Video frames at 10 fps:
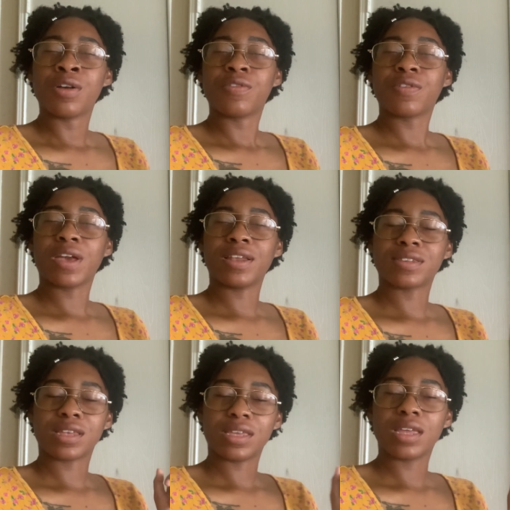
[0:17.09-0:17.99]
For thine is
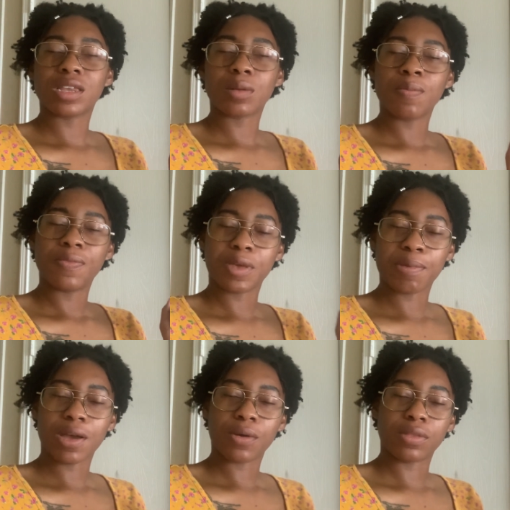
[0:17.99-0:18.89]
thy kingdom, thy
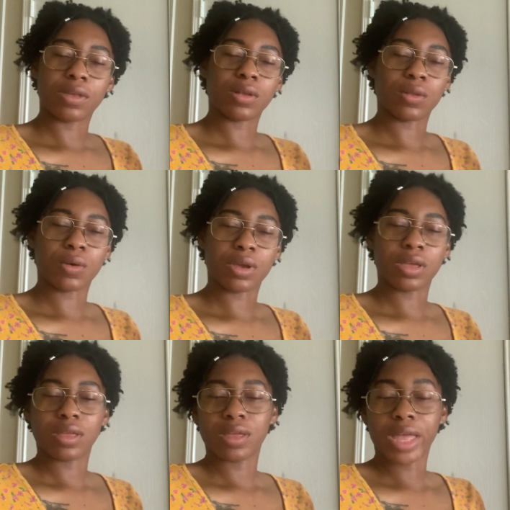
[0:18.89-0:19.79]
power, and thy
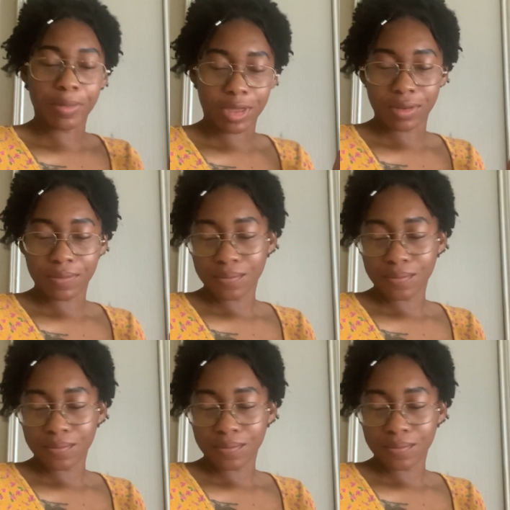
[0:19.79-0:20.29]
glory. Amen.